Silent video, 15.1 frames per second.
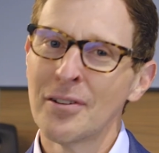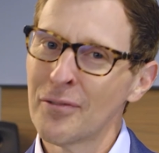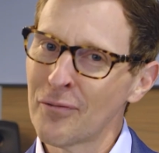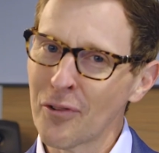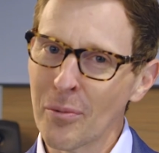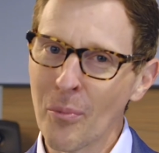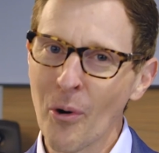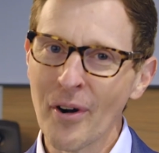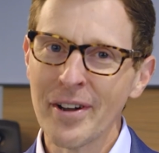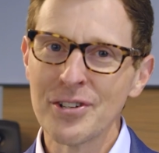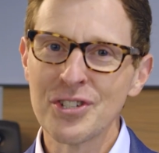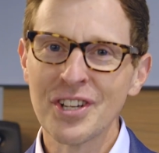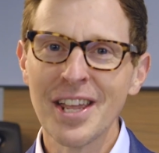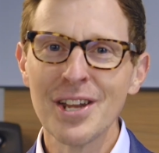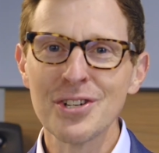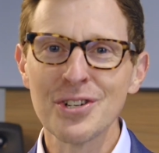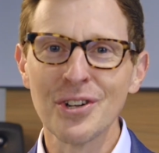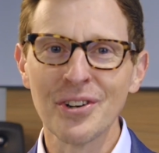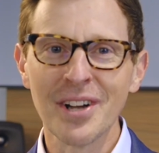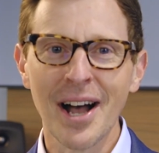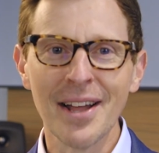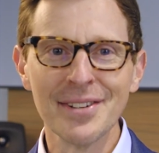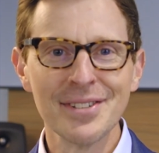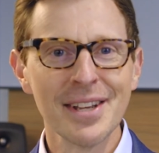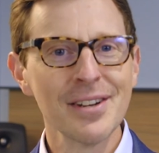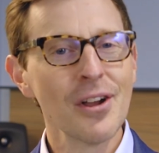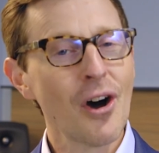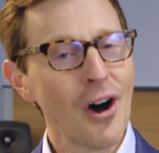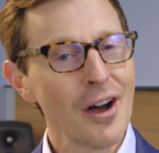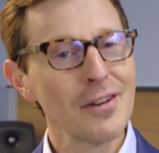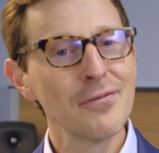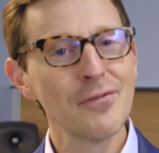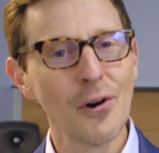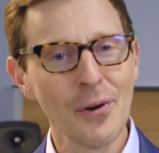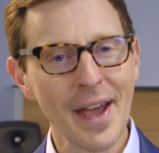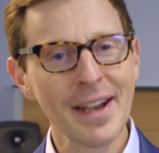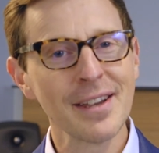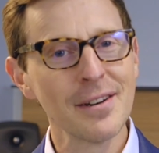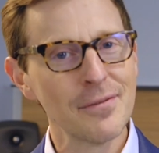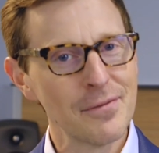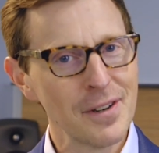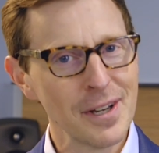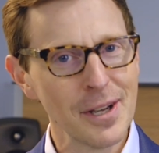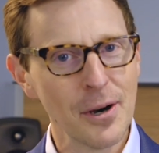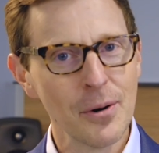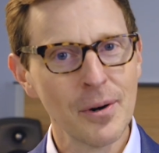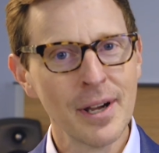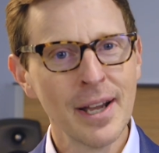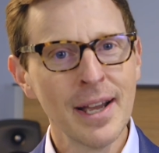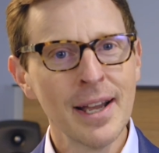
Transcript: For more educational content on Phonak Infinio,